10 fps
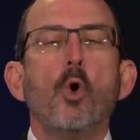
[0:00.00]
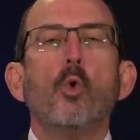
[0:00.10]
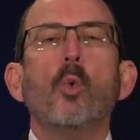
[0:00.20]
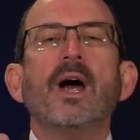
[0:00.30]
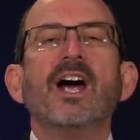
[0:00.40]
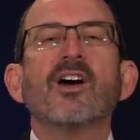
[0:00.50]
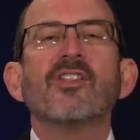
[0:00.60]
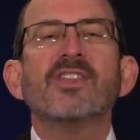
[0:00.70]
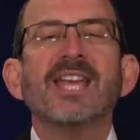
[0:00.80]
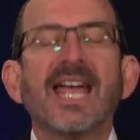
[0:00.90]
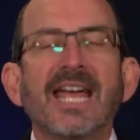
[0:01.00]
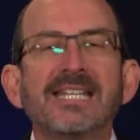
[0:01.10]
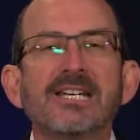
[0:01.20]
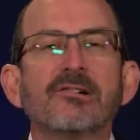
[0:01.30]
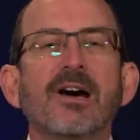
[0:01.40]
where the
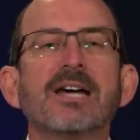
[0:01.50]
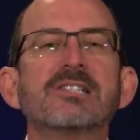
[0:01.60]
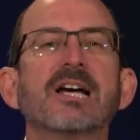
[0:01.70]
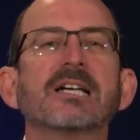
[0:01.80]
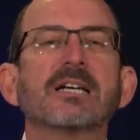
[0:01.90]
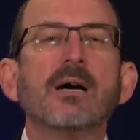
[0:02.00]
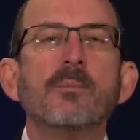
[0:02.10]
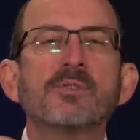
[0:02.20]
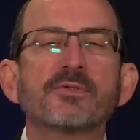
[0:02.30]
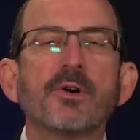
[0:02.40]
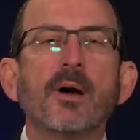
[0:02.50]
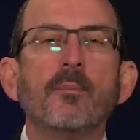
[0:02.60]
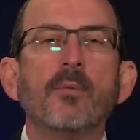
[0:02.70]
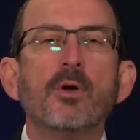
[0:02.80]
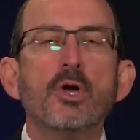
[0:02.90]
Antichrist comes from.
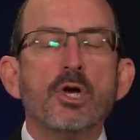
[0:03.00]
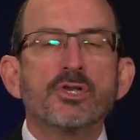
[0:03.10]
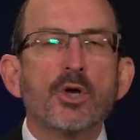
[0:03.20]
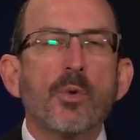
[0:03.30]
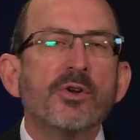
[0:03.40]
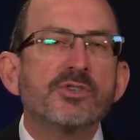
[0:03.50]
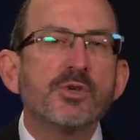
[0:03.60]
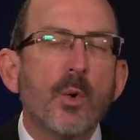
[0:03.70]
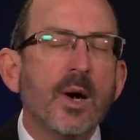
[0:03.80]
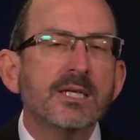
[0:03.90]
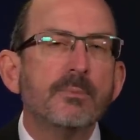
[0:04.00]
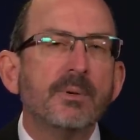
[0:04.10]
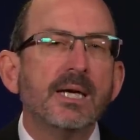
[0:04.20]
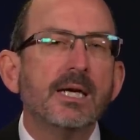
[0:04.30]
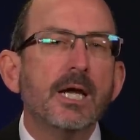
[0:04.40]
So there's going to
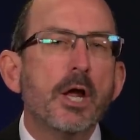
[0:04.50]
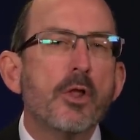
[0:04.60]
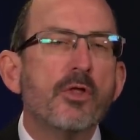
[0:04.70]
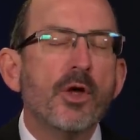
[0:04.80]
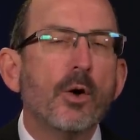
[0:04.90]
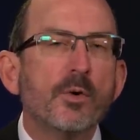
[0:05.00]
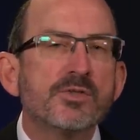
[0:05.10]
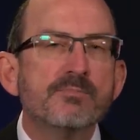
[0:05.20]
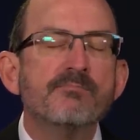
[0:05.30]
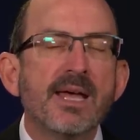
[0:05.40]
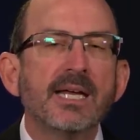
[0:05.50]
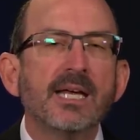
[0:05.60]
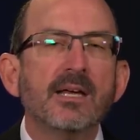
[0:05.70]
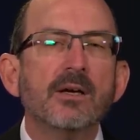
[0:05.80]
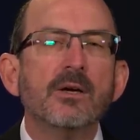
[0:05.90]
be those
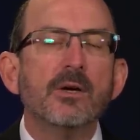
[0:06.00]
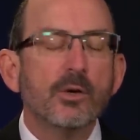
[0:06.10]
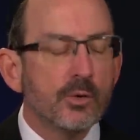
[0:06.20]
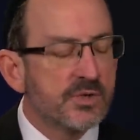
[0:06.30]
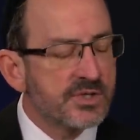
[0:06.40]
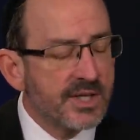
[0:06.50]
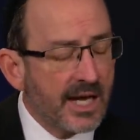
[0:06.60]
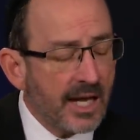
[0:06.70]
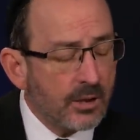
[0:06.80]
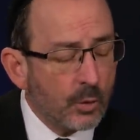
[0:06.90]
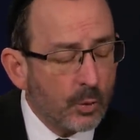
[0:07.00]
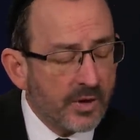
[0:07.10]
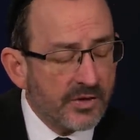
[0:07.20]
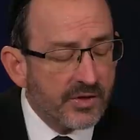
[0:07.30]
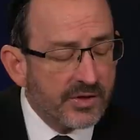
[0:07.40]
many who stand
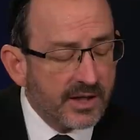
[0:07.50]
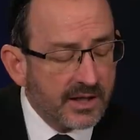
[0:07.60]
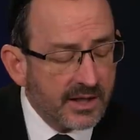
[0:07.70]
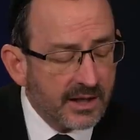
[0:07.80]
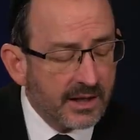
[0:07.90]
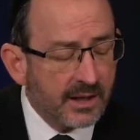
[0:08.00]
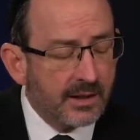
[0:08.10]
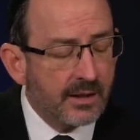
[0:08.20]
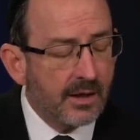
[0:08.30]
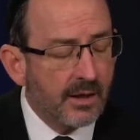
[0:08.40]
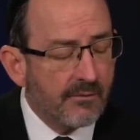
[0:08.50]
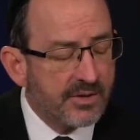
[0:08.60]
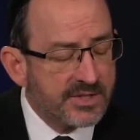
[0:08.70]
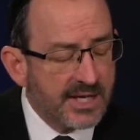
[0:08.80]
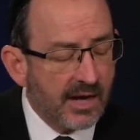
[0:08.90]
with the king of
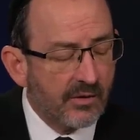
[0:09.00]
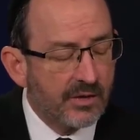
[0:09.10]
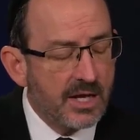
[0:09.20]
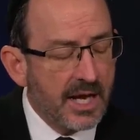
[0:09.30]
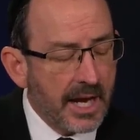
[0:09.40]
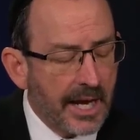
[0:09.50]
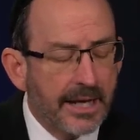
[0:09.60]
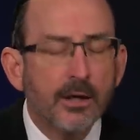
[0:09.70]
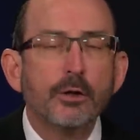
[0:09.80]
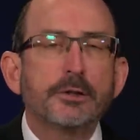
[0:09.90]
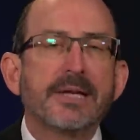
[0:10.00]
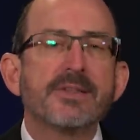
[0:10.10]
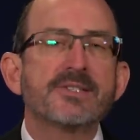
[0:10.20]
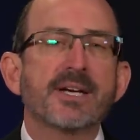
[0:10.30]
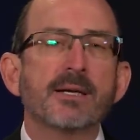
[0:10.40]
the south. And look at
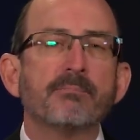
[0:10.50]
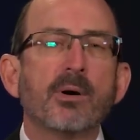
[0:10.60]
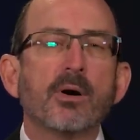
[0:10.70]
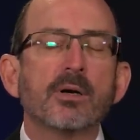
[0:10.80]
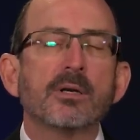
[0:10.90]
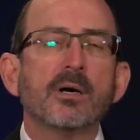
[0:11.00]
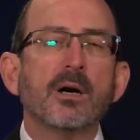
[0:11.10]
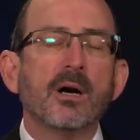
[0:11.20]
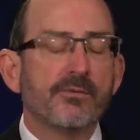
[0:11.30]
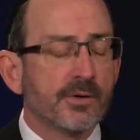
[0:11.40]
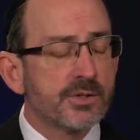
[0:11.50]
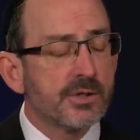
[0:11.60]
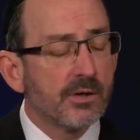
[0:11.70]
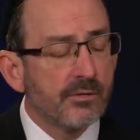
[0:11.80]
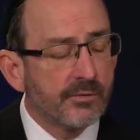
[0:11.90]
the second part uh, verse,
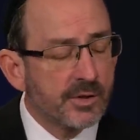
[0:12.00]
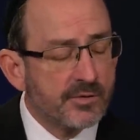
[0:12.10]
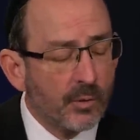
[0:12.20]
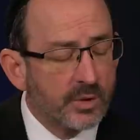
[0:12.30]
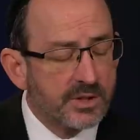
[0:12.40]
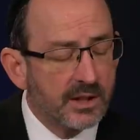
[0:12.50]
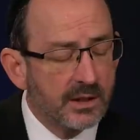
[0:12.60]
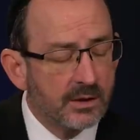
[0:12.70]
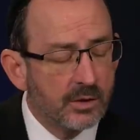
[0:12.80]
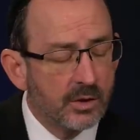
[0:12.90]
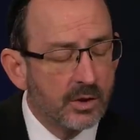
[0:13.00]
verse 14,